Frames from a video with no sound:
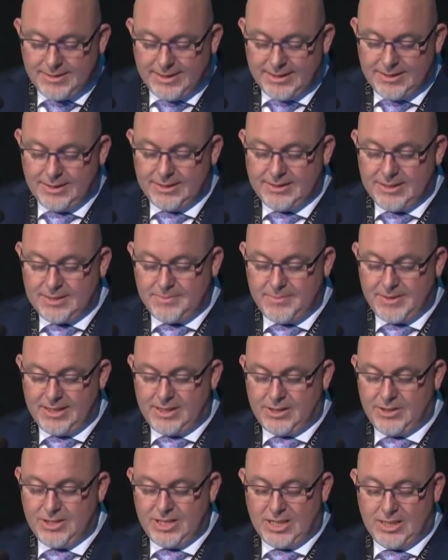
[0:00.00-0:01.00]
and like this made
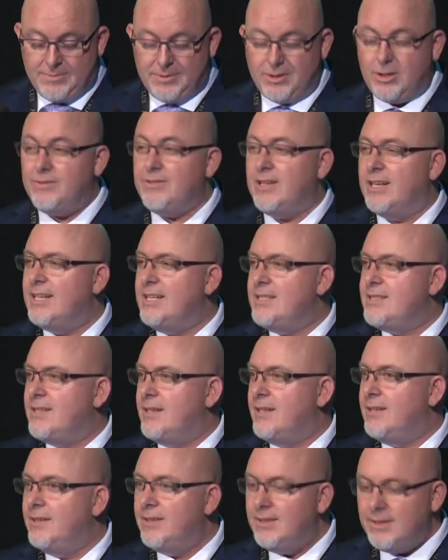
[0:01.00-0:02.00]
our job an awful lot
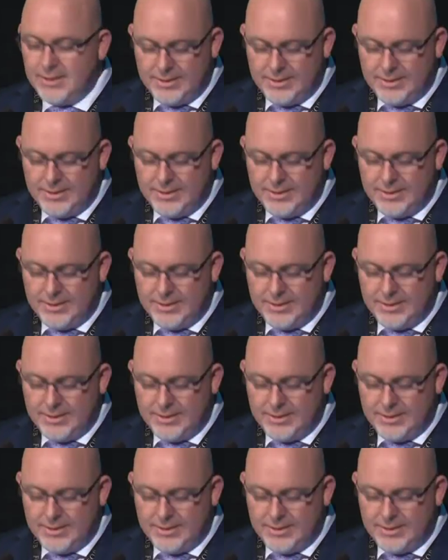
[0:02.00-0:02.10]
easier.